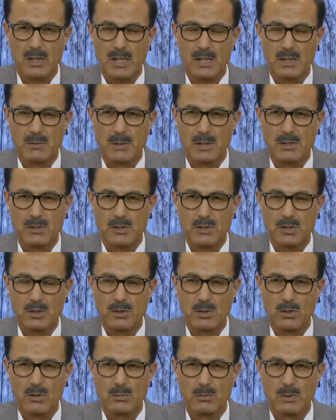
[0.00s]
and only
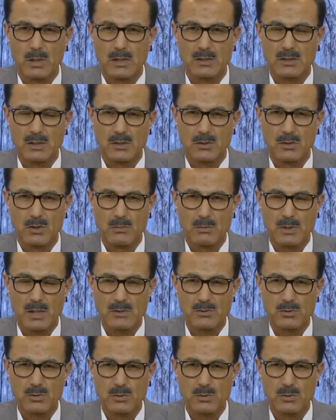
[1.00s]
one of them returned,